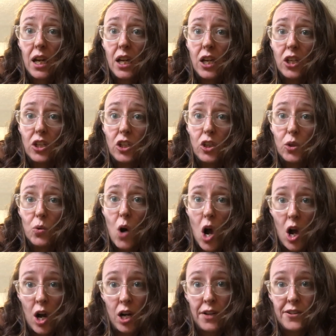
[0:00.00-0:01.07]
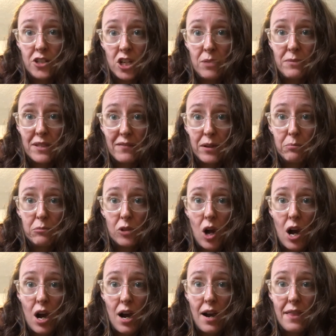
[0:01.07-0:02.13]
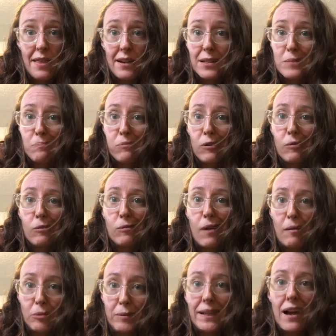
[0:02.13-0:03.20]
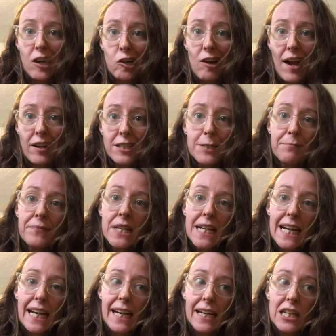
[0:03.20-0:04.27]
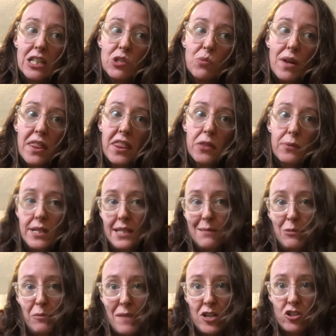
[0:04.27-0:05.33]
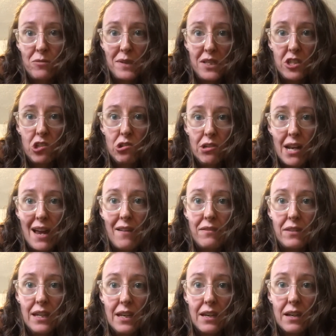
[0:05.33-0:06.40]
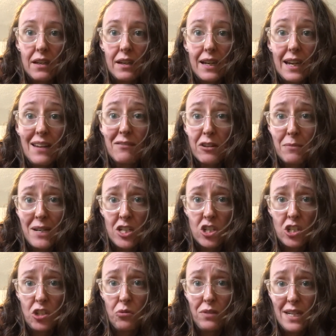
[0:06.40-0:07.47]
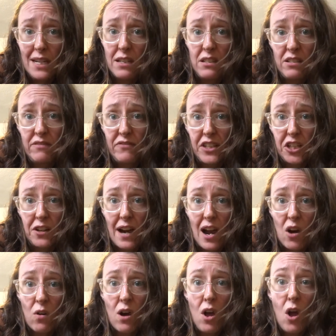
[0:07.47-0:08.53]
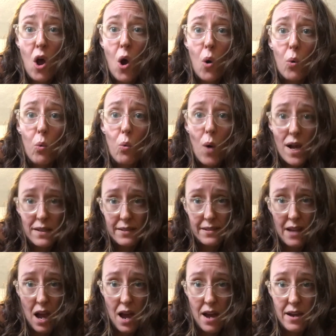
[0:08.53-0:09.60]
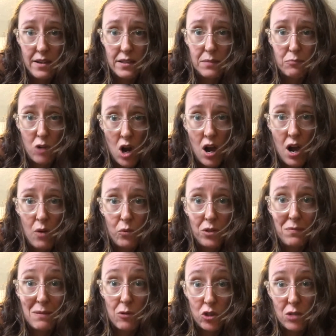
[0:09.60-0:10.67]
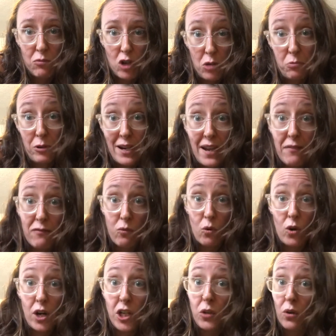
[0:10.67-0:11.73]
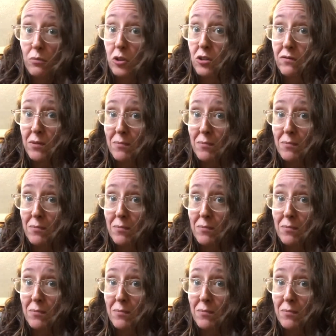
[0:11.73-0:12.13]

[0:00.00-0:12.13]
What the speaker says: you are in terms of a bra, that is probably not correct. And with 3 simple measurements, you can have the information you need to figure out what size bra would be most appropriate for your beautiful